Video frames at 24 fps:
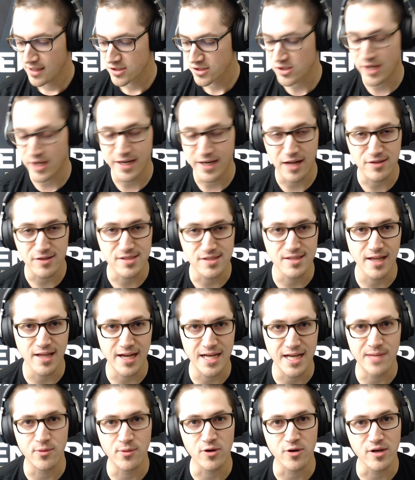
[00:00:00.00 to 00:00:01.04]
outslay
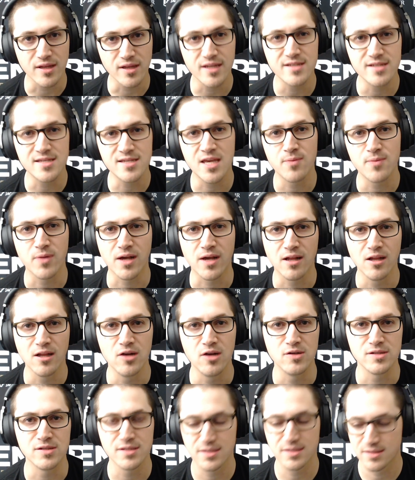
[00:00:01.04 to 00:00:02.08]
them, or at least keep it
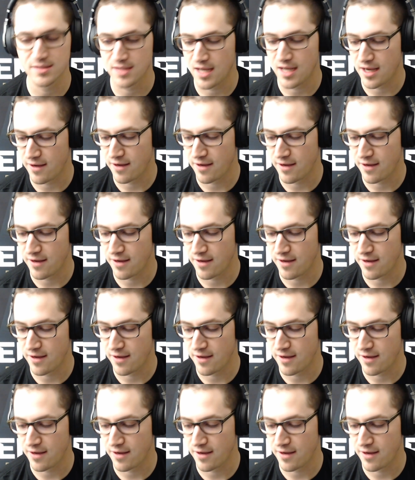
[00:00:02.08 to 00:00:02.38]
close.